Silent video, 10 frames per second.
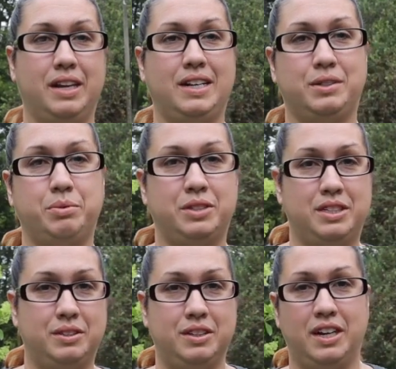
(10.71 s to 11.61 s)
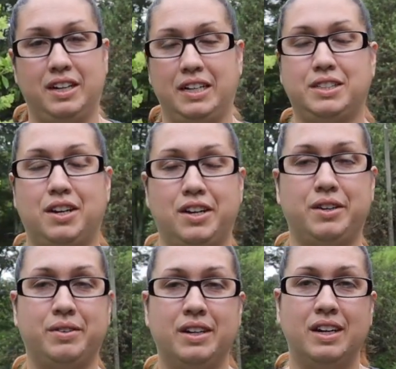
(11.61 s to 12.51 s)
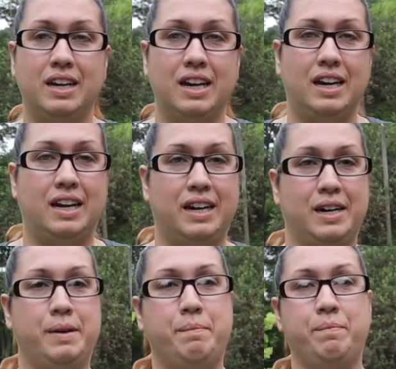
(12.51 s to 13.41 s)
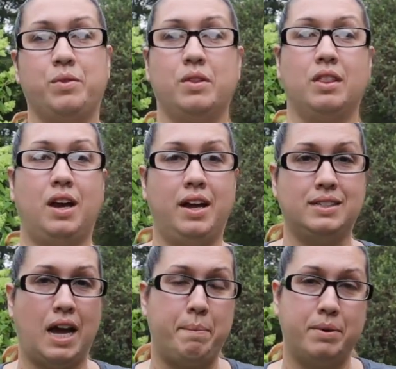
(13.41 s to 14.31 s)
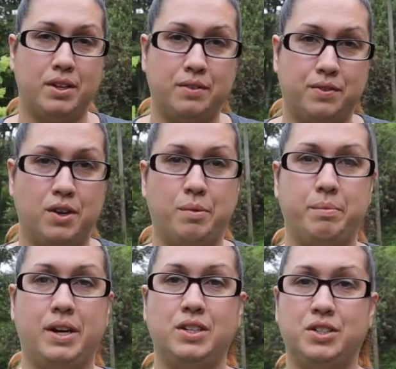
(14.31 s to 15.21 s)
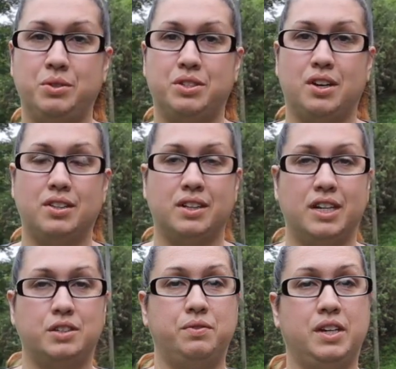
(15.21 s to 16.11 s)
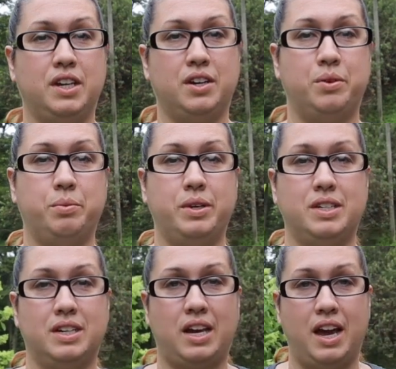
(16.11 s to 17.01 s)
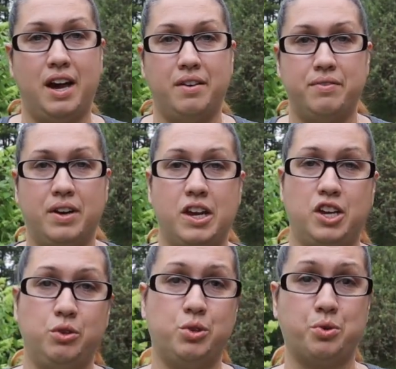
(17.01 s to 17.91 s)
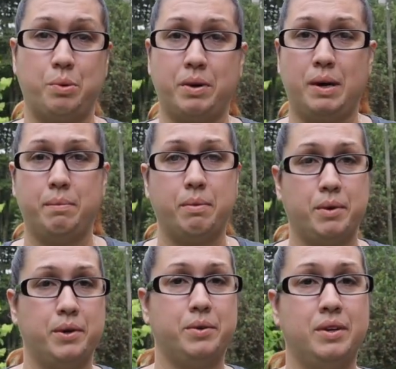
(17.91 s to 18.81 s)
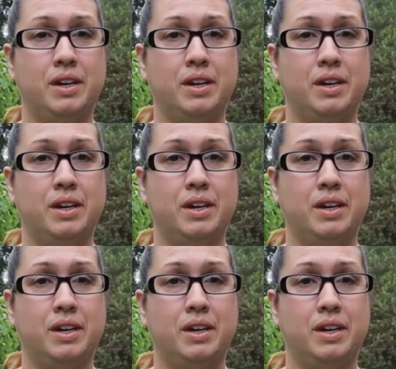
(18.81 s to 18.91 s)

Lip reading: last saw you. A lot has happened on the farm. As you saw in the last video, we did have a huge storm come through,